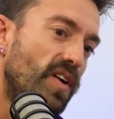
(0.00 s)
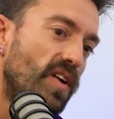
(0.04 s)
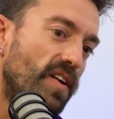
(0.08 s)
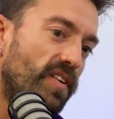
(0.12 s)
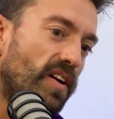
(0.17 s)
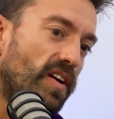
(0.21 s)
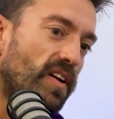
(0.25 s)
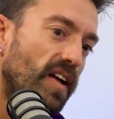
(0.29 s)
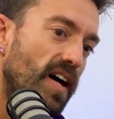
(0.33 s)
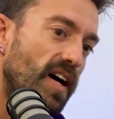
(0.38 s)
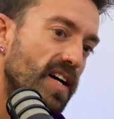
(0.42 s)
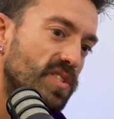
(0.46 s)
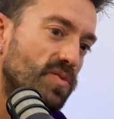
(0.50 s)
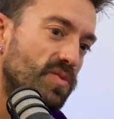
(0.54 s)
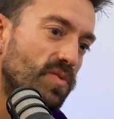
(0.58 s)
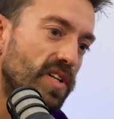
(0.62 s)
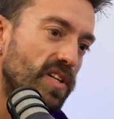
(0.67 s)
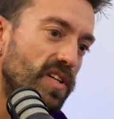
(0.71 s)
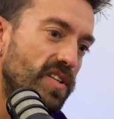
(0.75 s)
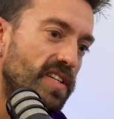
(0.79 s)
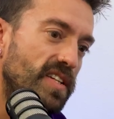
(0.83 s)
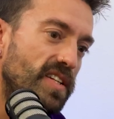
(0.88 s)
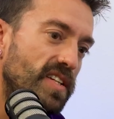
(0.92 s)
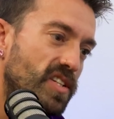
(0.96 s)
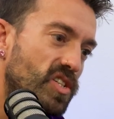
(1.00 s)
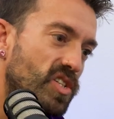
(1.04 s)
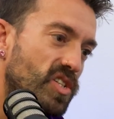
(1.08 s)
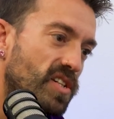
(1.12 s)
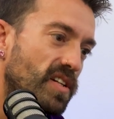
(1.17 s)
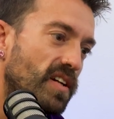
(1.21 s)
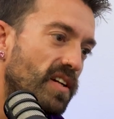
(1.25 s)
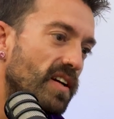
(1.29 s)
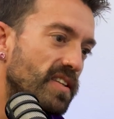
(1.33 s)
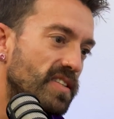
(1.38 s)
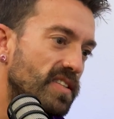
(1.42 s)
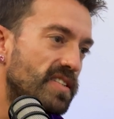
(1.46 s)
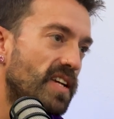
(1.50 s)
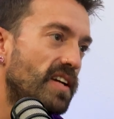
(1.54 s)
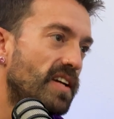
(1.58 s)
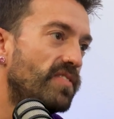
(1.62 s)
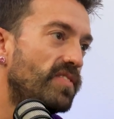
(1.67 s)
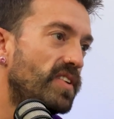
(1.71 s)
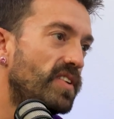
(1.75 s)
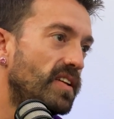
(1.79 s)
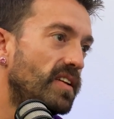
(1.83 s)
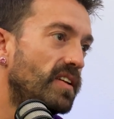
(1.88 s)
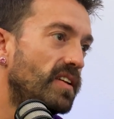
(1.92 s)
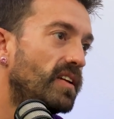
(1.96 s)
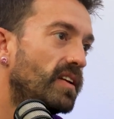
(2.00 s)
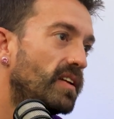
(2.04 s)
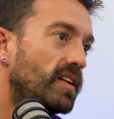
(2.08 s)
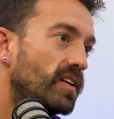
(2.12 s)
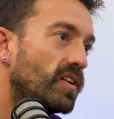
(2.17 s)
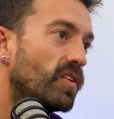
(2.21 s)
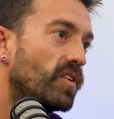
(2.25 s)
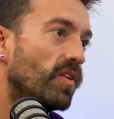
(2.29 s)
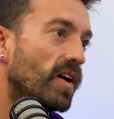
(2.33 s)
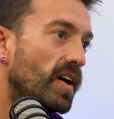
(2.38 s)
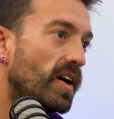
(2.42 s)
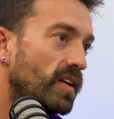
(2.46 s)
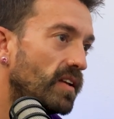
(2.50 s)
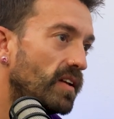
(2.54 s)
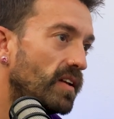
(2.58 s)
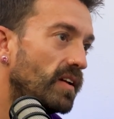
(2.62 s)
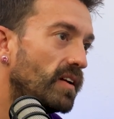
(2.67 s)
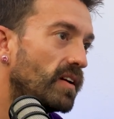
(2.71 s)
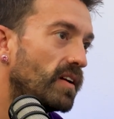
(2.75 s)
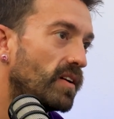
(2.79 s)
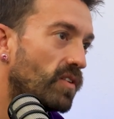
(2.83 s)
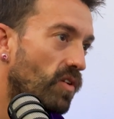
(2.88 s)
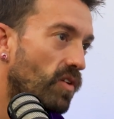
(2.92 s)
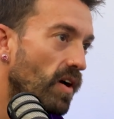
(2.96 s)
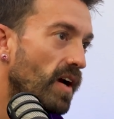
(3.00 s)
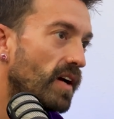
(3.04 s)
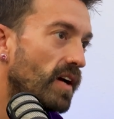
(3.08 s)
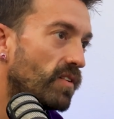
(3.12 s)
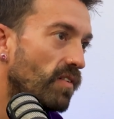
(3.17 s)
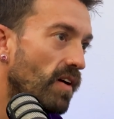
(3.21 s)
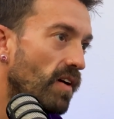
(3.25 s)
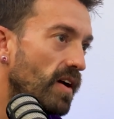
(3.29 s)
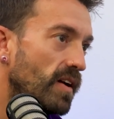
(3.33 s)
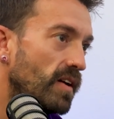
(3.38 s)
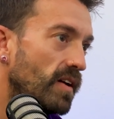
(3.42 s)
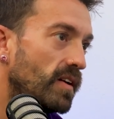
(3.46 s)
a class where you teach gun safety correct, right?